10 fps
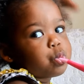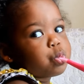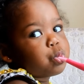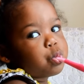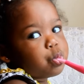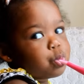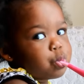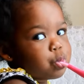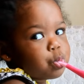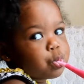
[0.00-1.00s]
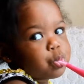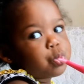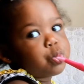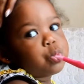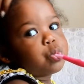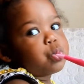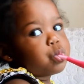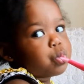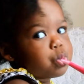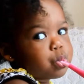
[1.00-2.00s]

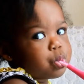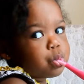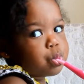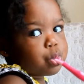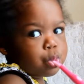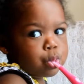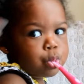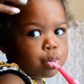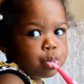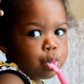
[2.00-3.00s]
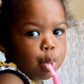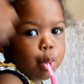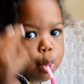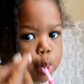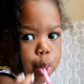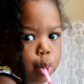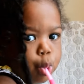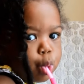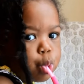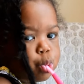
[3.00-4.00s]

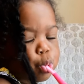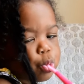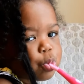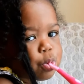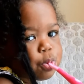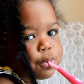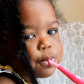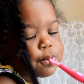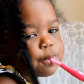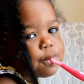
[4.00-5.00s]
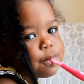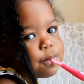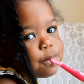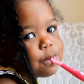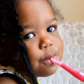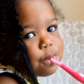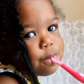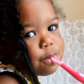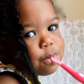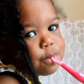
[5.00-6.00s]

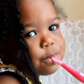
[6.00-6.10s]
[no speech]